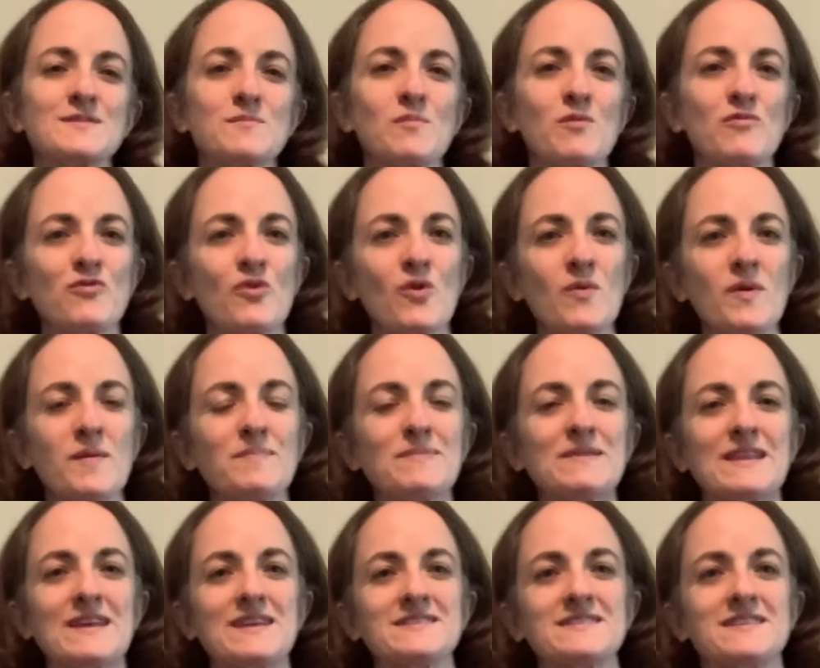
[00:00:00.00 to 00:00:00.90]
So before we
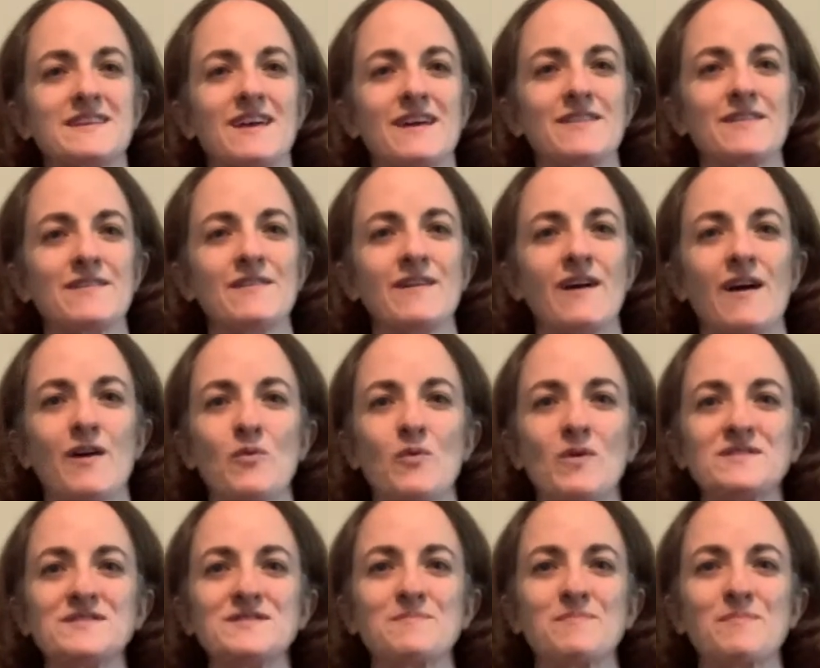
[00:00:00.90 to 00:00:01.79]
play together, I
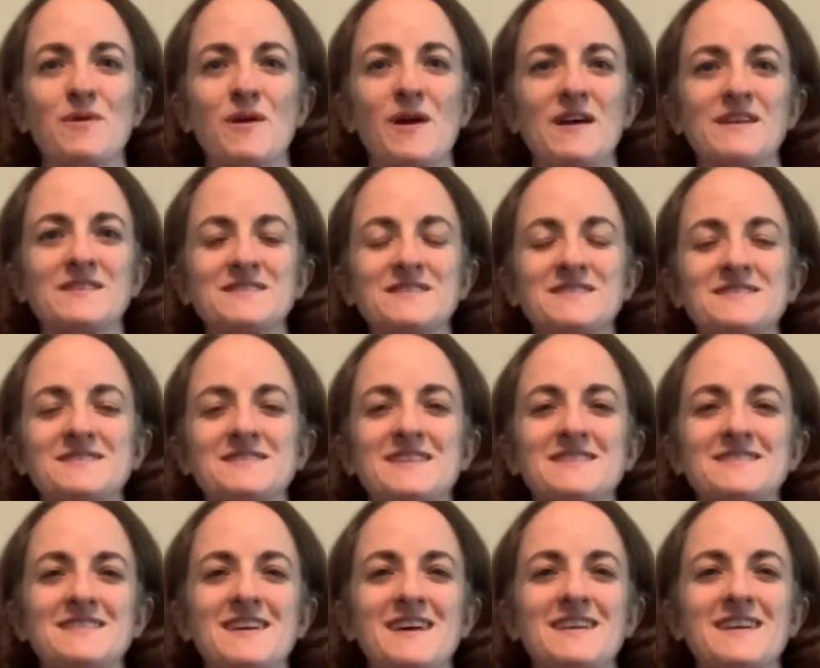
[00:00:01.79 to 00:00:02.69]
want to practice
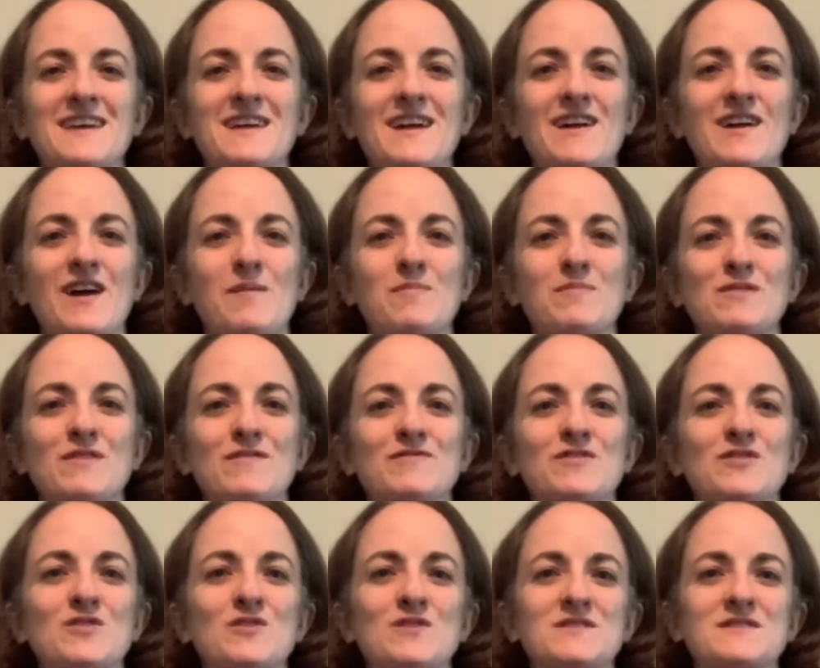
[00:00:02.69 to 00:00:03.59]
taking a couple
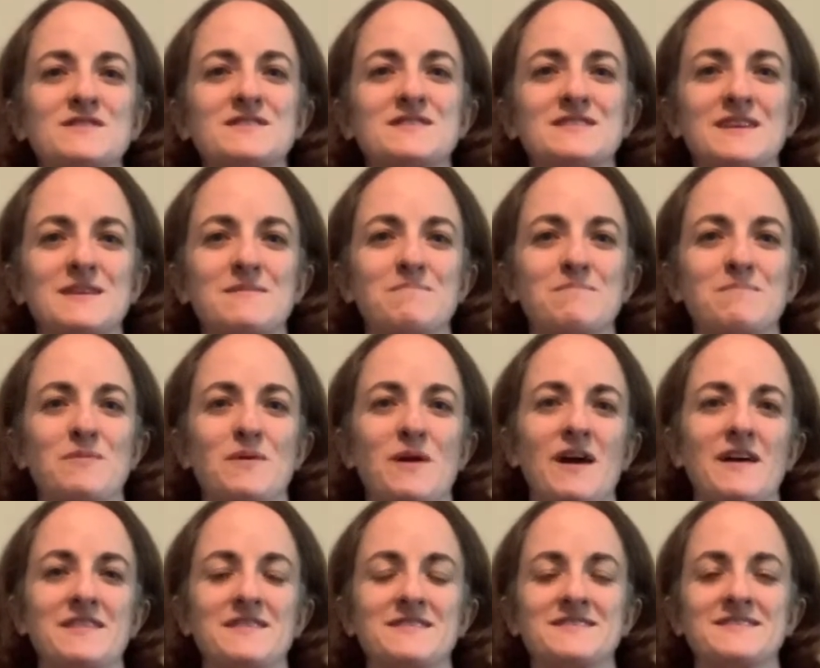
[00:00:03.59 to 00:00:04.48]
of good deep
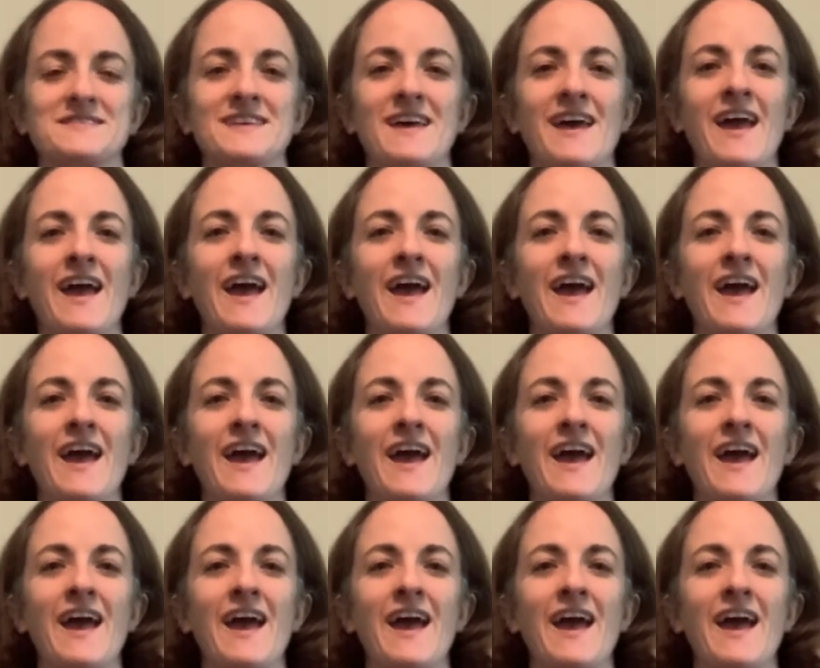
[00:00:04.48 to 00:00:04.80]
breaths.